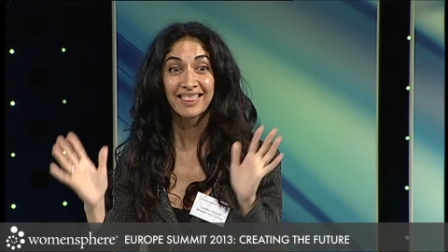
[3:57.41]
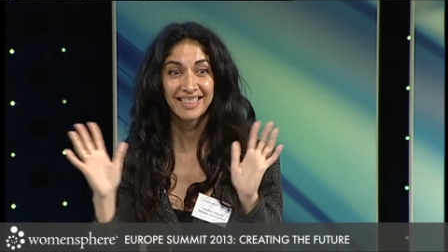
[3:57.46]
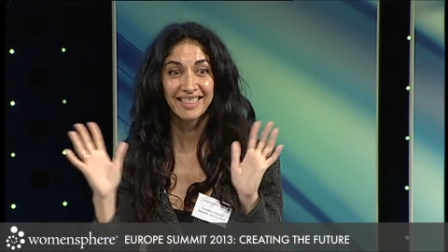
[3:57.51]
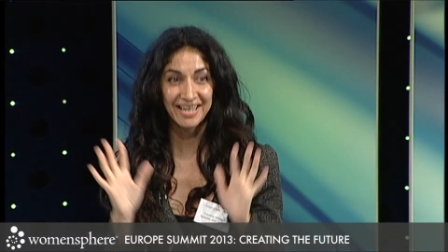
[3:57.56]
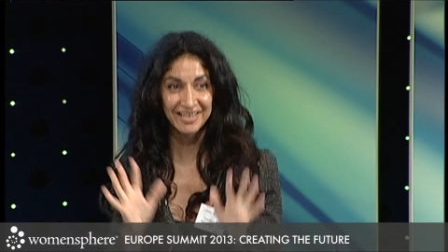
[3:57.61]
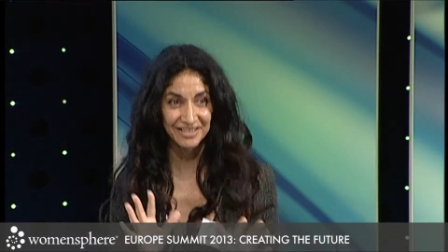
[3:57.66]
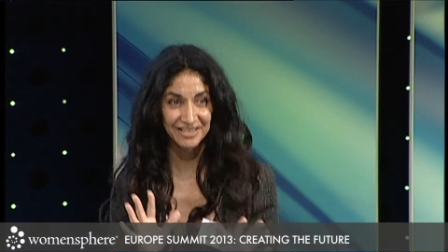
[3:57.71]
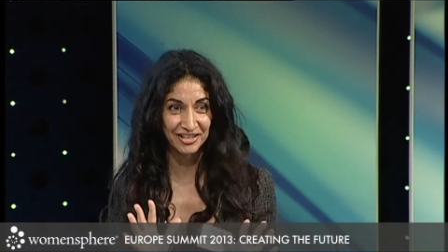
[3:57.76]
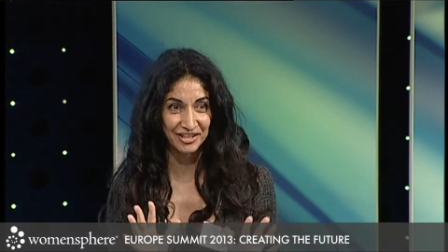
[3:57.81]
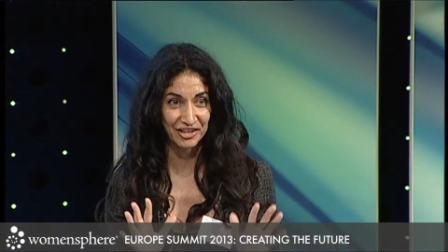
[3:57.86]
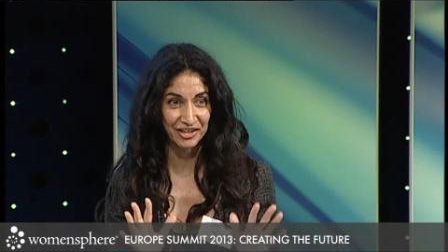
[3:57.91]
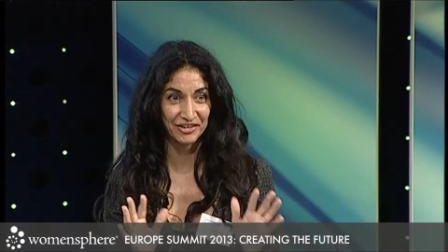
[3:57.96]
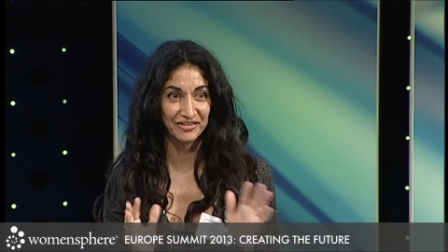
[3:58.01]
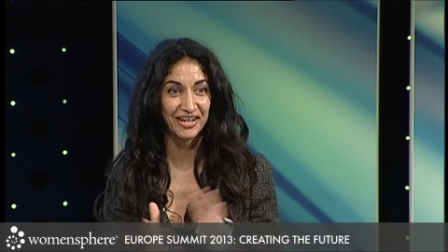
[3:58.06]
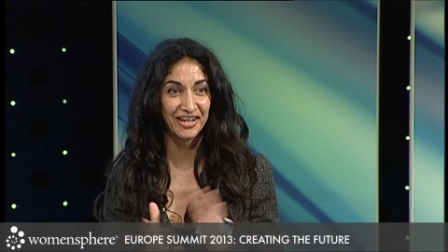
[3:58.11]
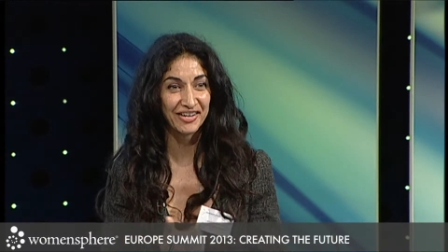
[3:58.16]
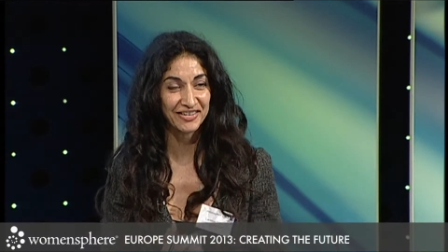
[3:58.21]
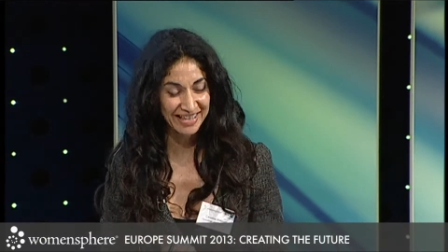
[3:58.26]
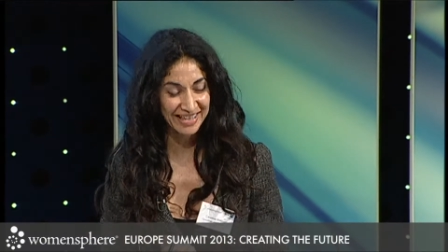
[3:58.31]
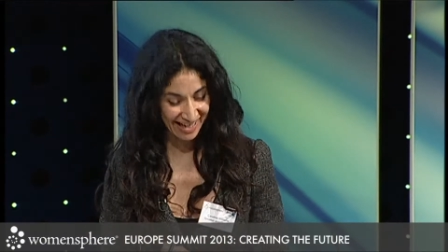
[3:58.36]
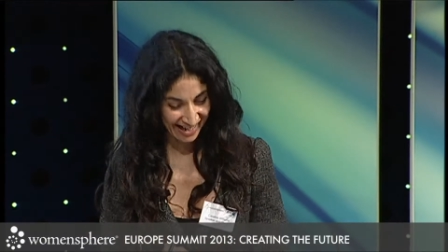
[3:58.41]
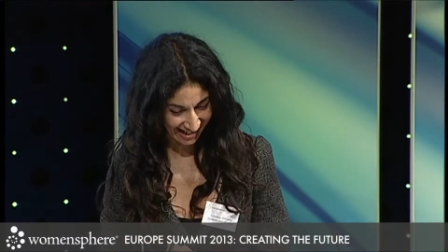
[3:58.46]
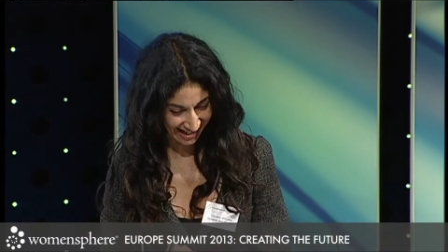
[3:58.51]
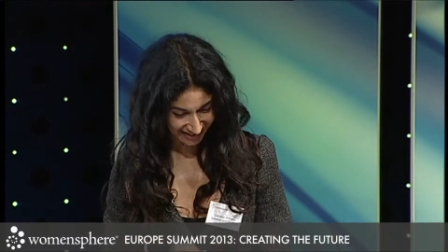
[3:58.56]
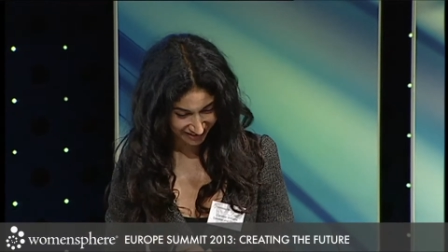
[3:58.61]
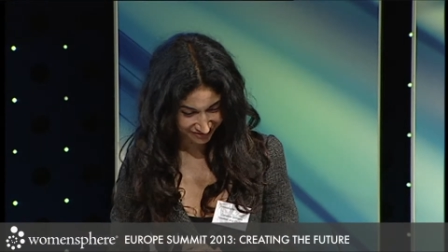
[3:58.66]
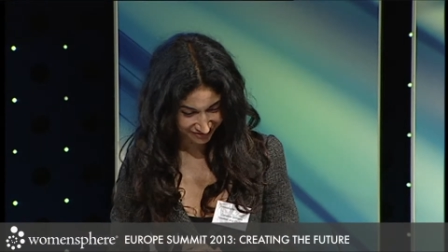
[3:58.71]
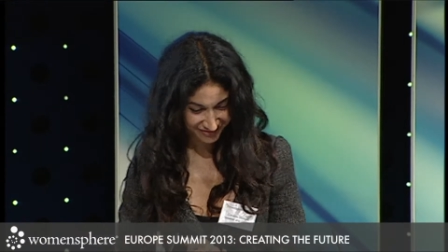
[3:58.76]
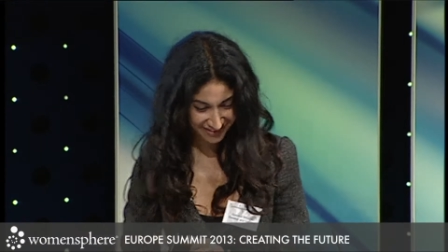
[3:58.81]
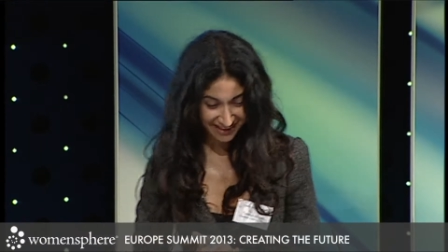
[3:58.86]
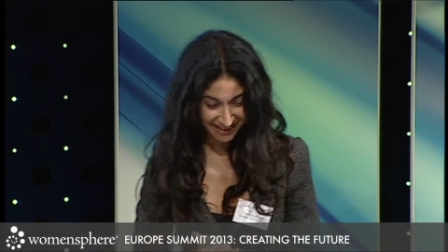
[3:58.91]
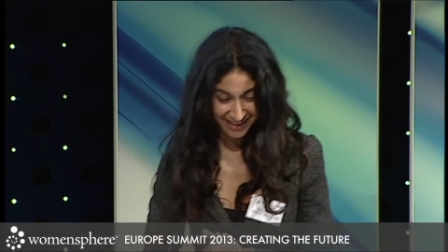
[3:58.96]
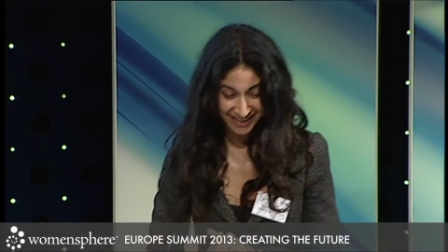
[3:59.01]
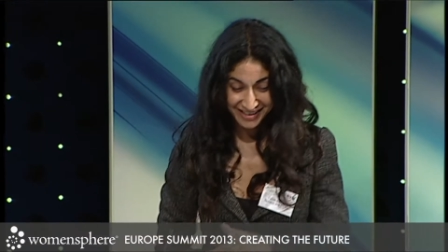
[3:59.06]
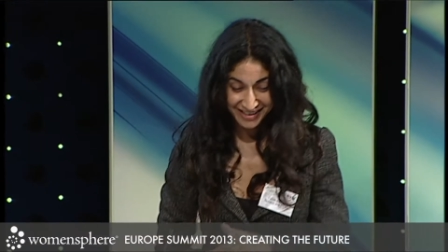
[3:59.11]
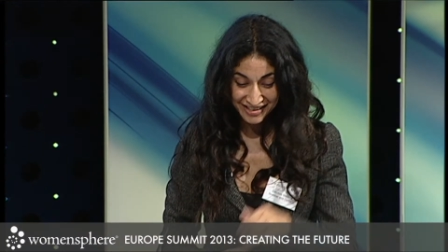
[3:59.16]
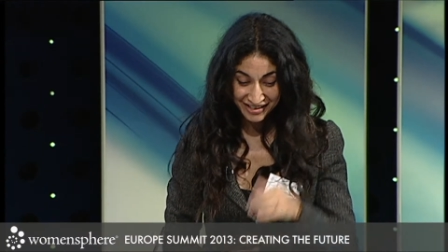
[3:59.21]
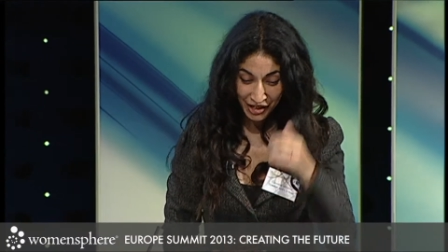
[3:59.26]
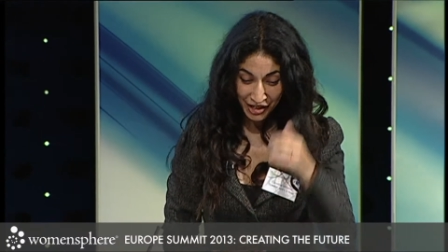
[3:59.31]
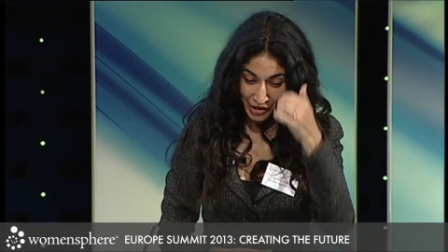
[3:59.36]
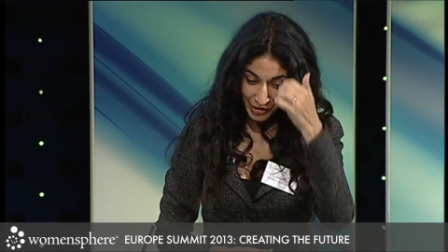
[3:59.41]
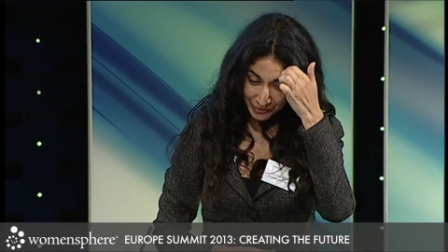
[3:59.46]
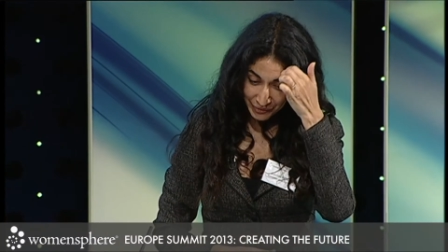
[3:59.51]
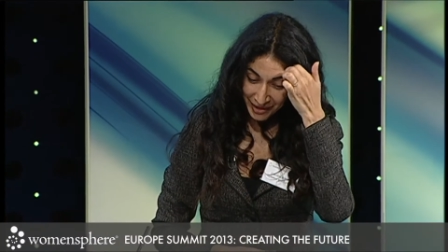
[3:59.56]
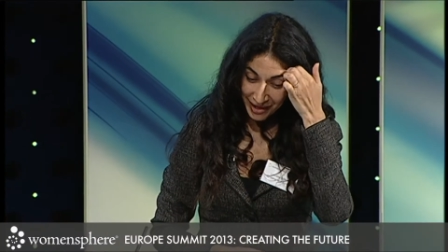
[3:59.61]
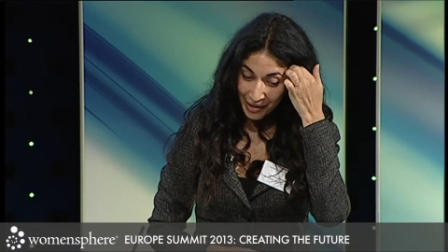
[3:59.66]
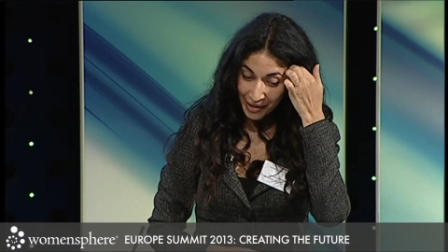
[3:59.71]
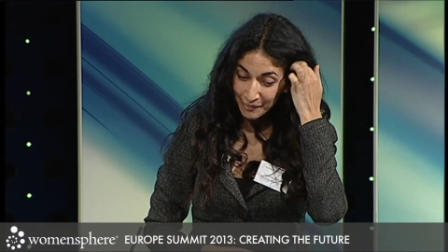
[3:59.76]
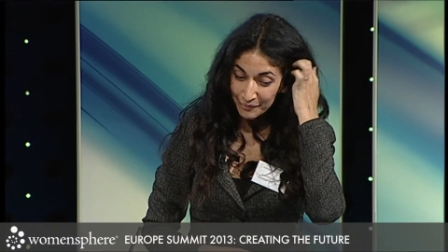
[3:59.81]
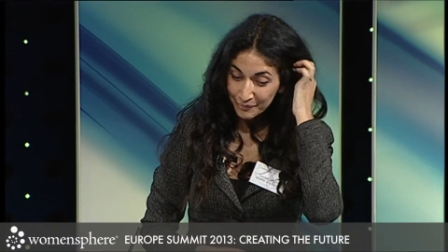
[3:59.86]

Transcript: Thank you. Okay. So